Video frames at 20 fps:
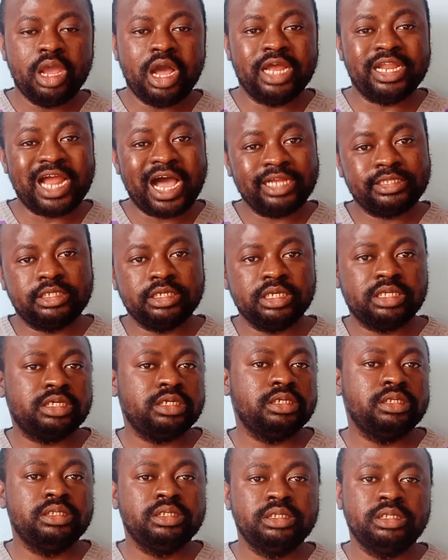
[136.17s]
an
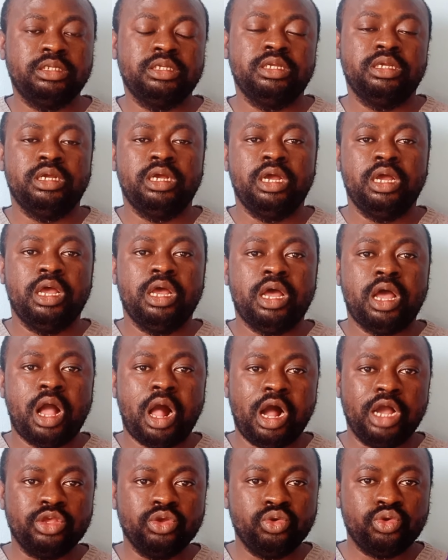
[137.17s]
article?
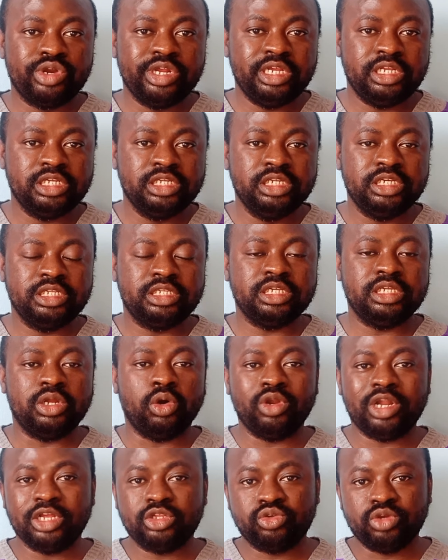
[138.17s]
Are you reading it in
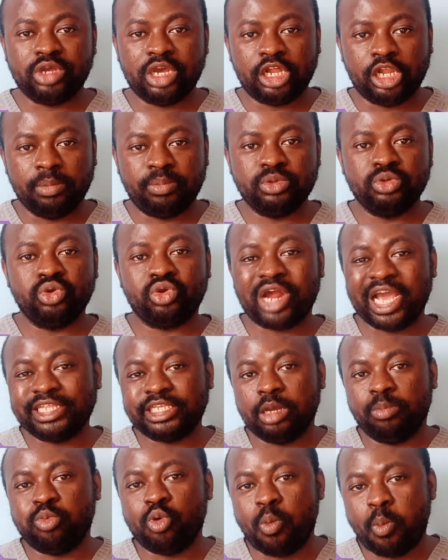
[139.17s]
order to help you write
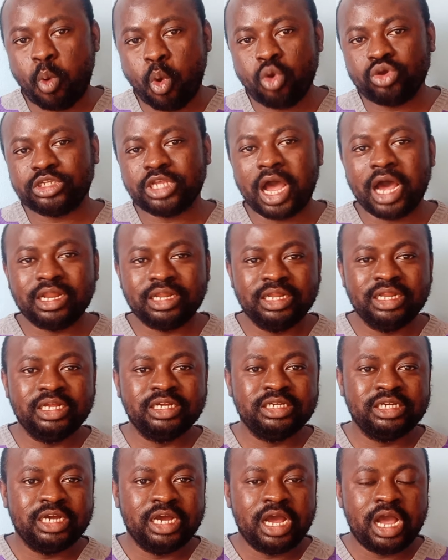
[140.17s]
a proposal?
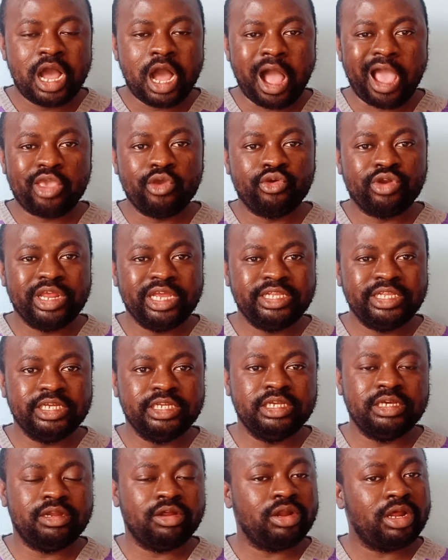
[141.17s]
Are you reading
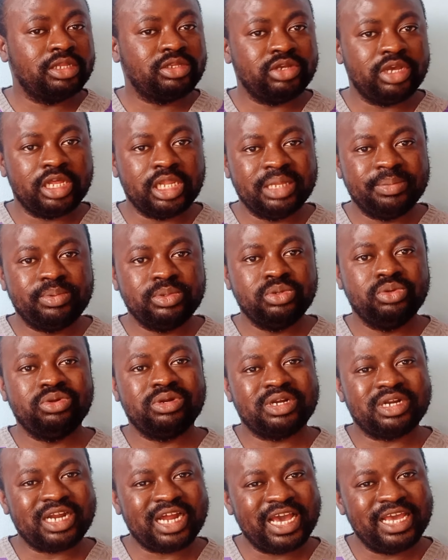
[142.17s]
it in order to help
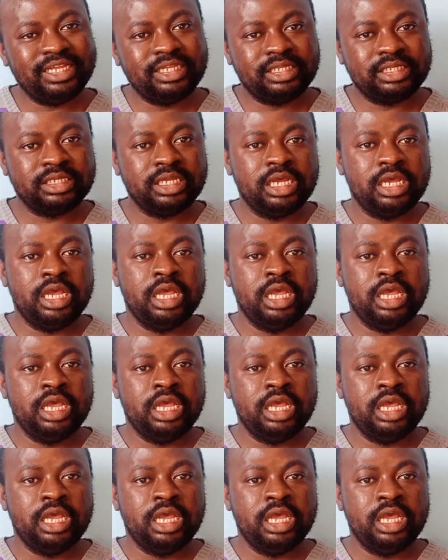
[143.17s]
you write